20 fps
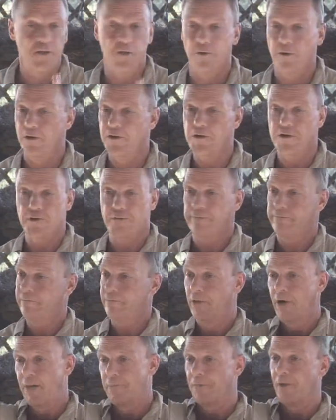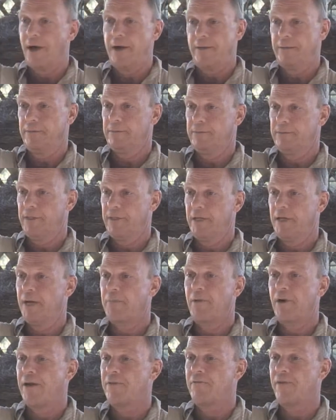It grows upright in an
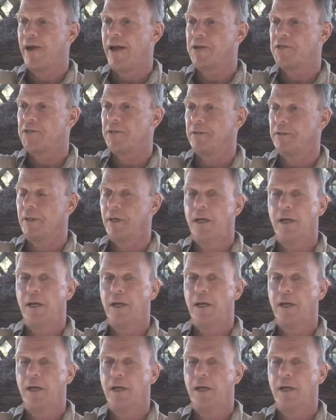upright fashion.